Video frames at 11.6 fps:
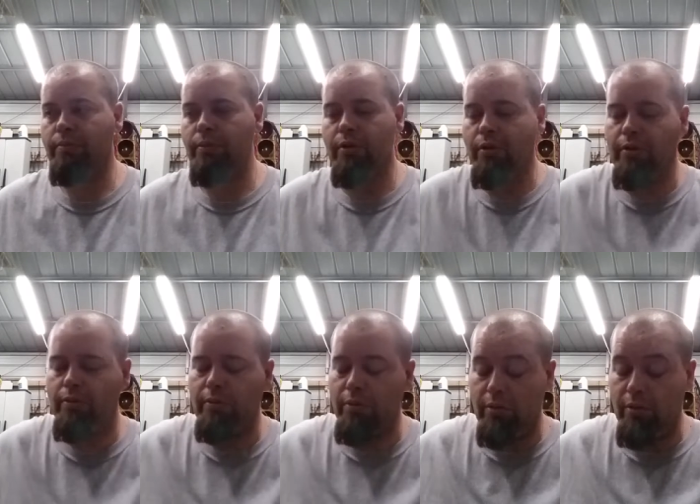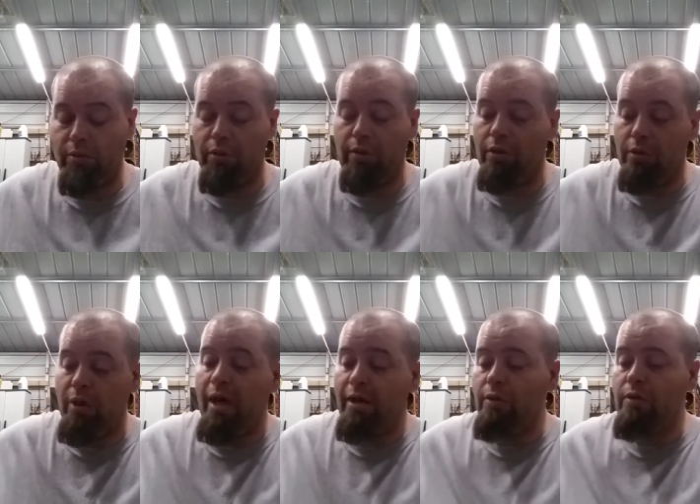you know you
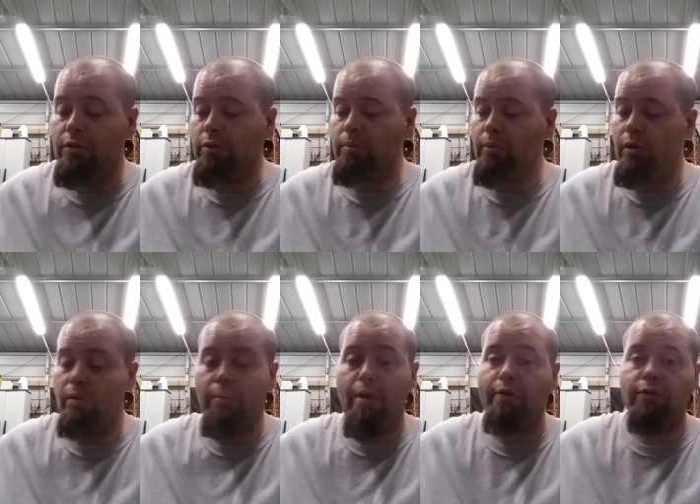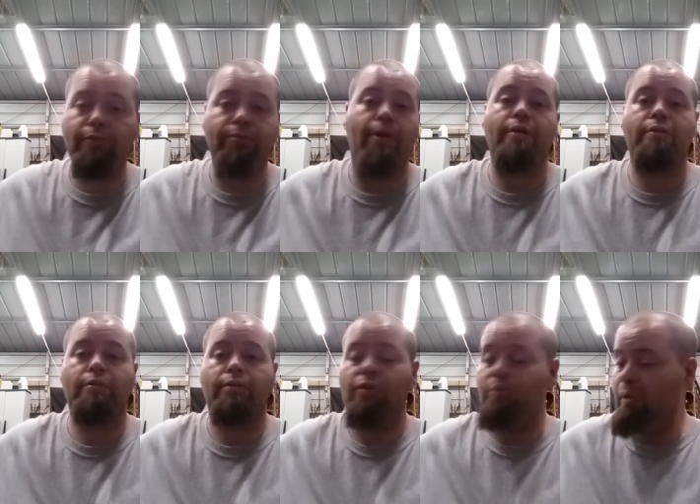got to use them otherwise you're fucked
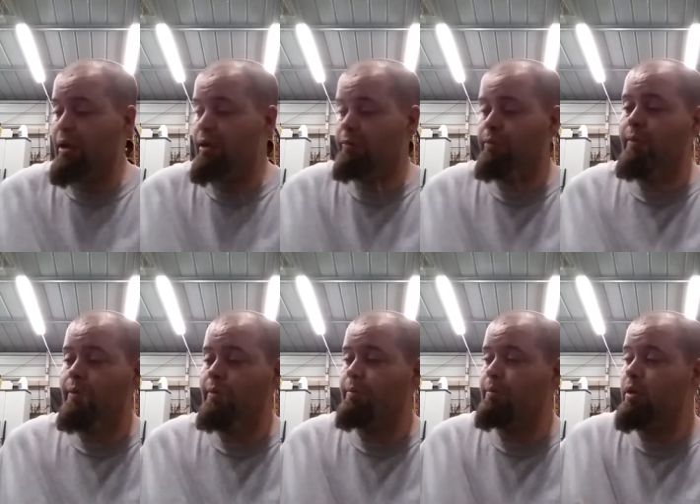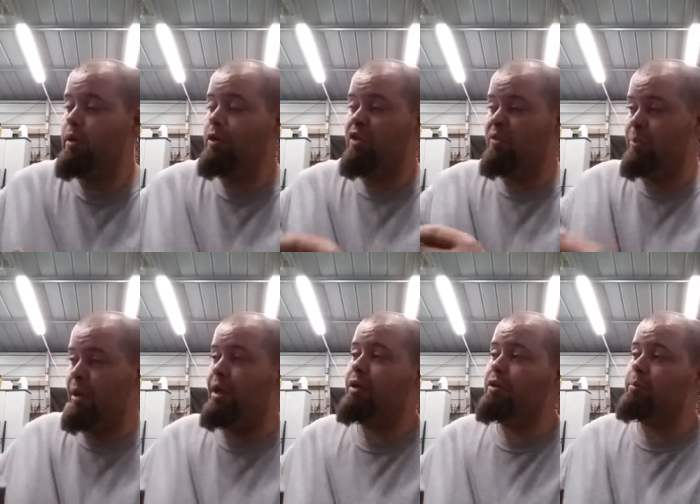you paid for them you've
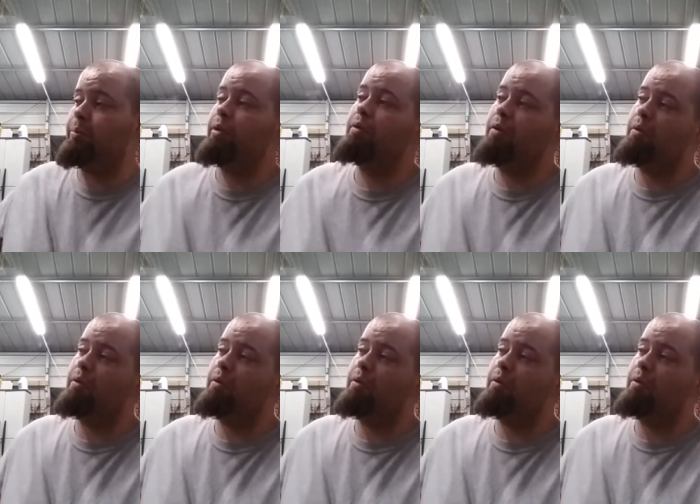paid your bill